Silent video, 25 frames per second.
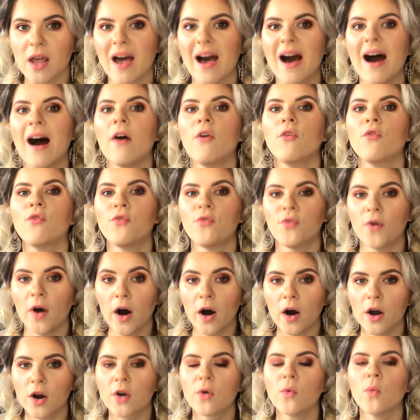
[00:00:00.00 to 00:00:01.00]
how
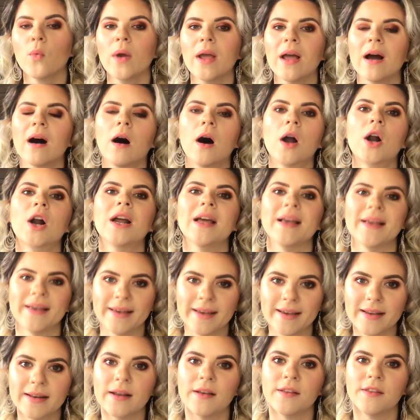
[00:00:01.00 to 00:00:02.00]
far we are
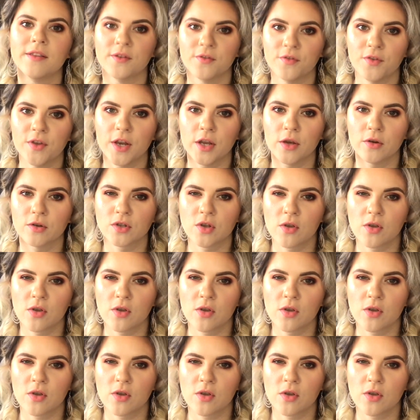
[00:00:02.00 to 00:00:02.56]
in the video.